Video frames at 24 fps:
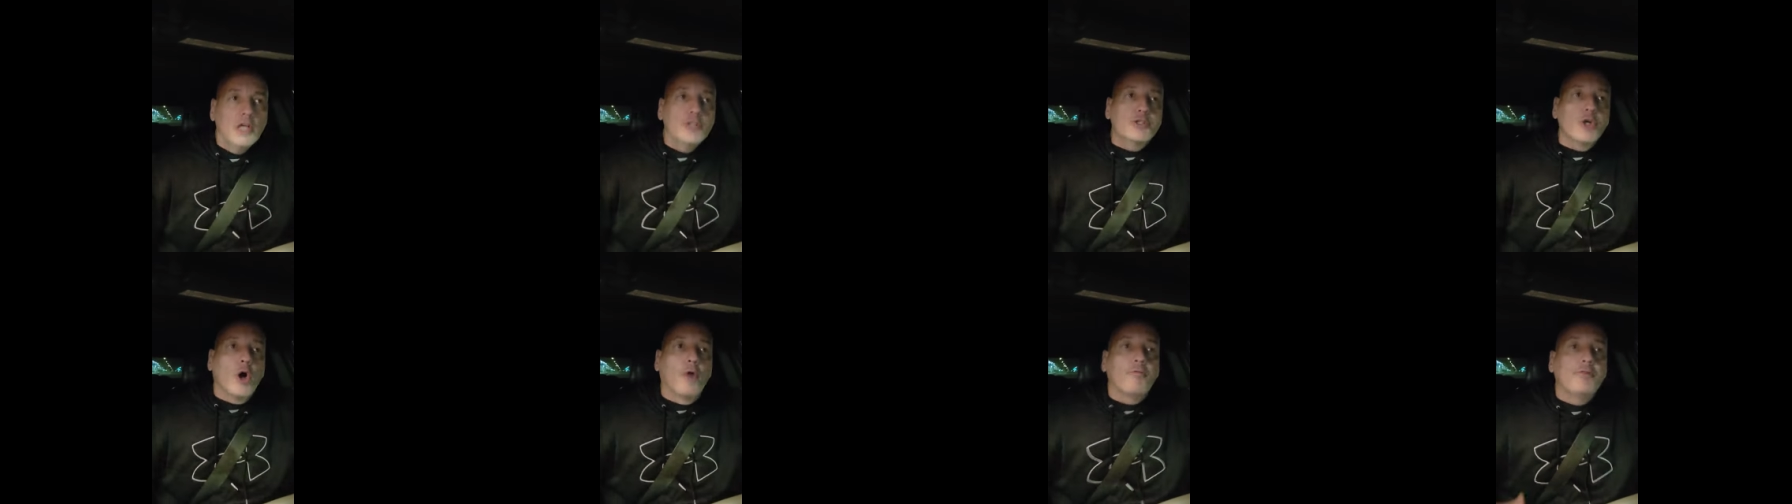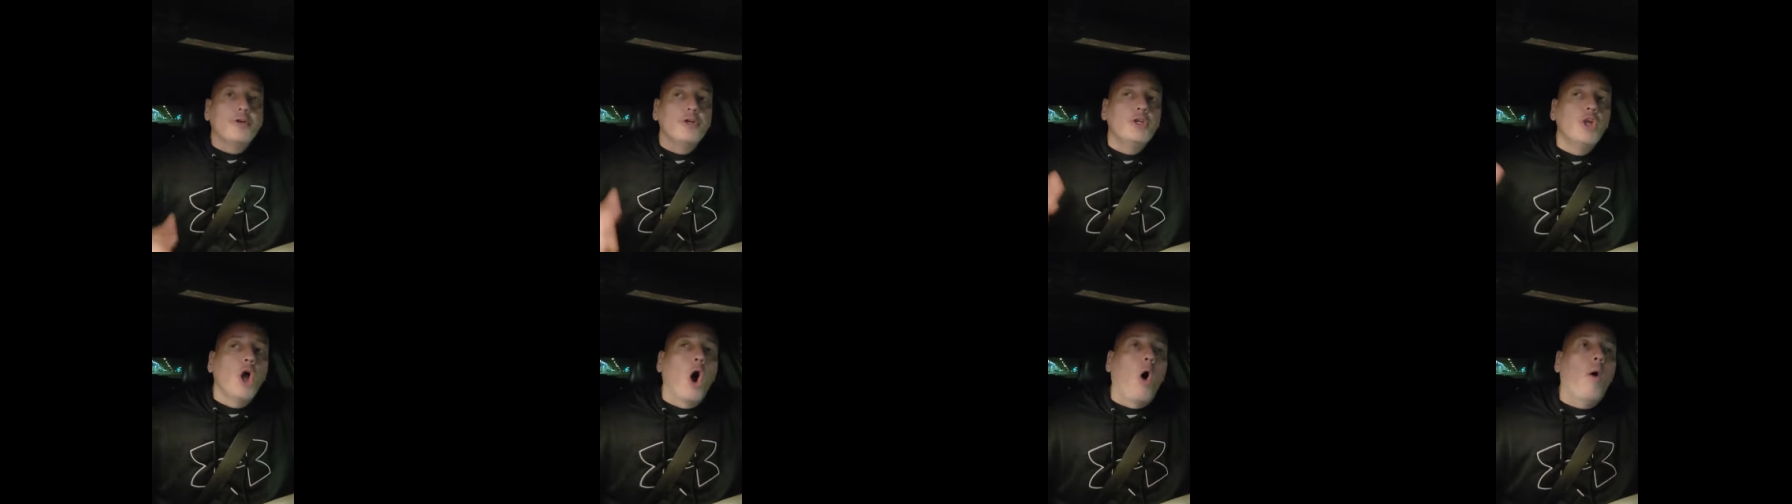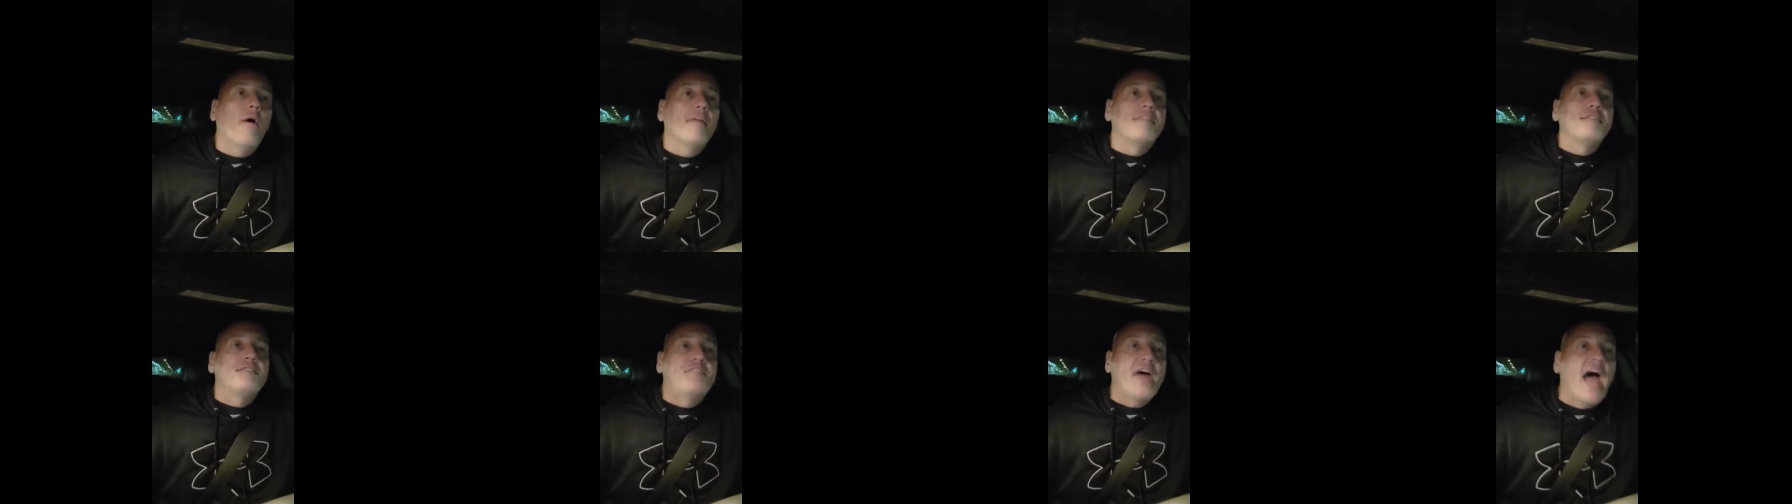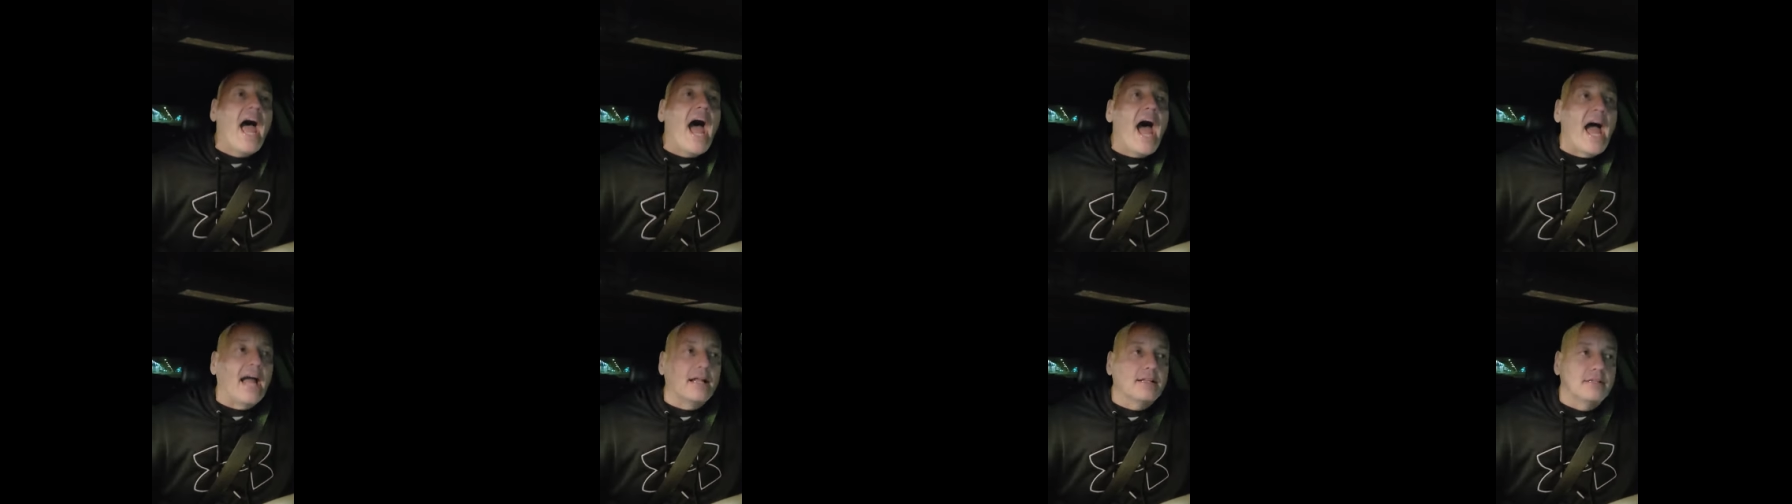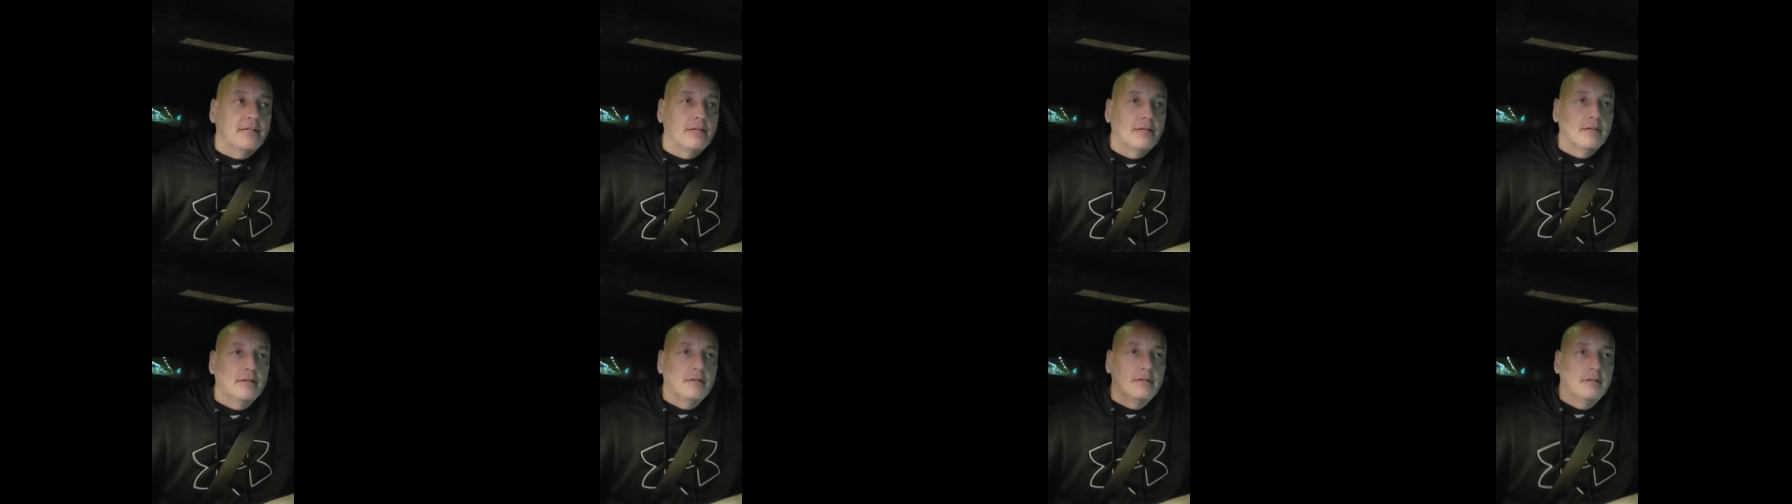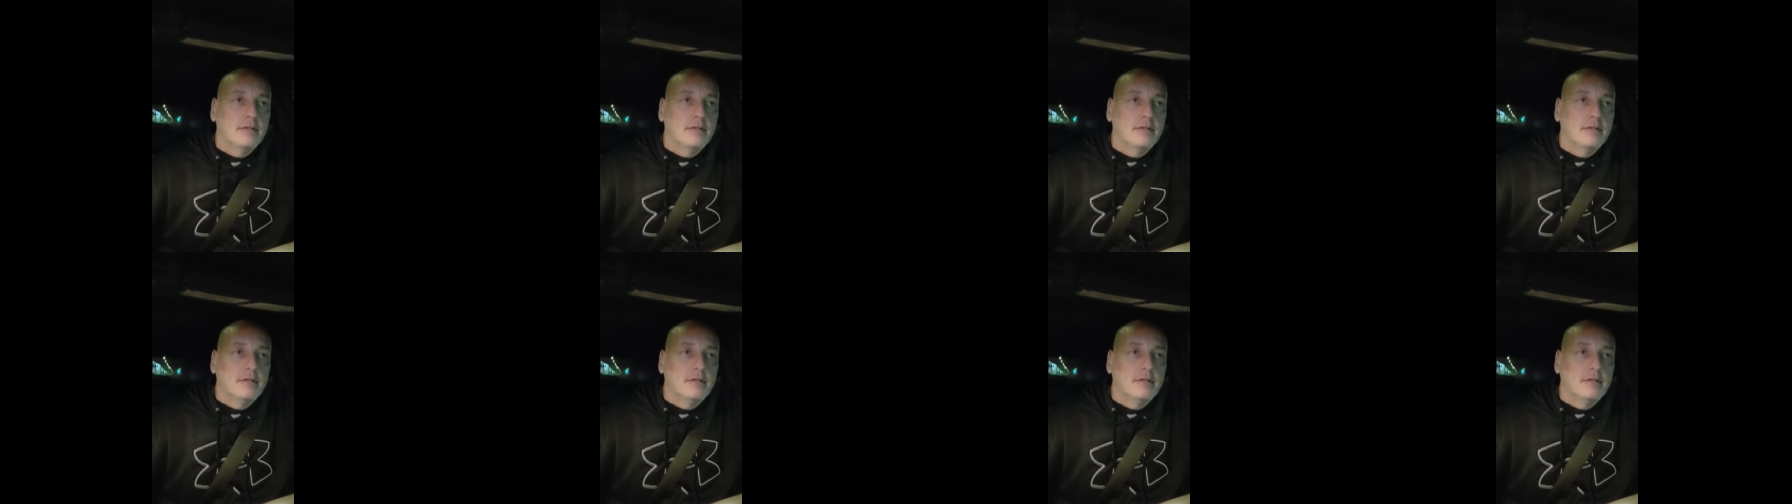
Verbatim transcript: So if you know a fact